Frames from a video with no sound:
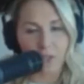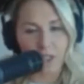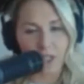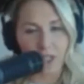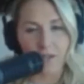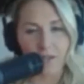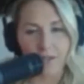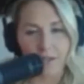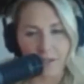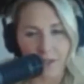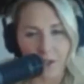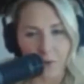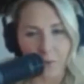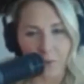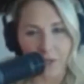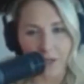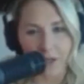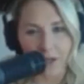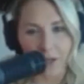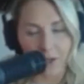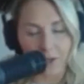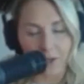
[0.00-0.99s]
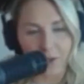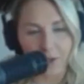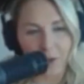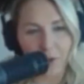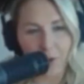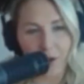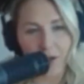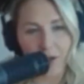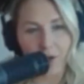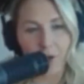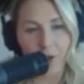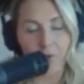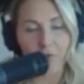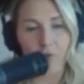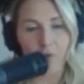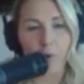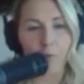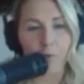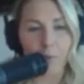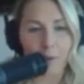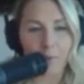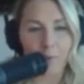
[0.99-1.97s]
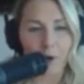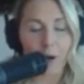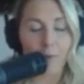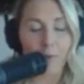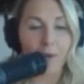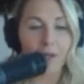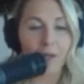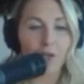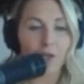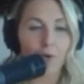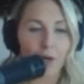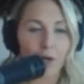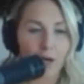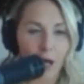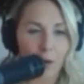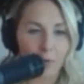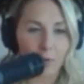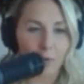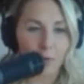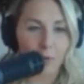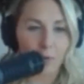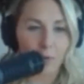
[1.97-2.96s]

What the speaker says: gears a little bit here, Drew. I don't know if you remember, I met you a couple of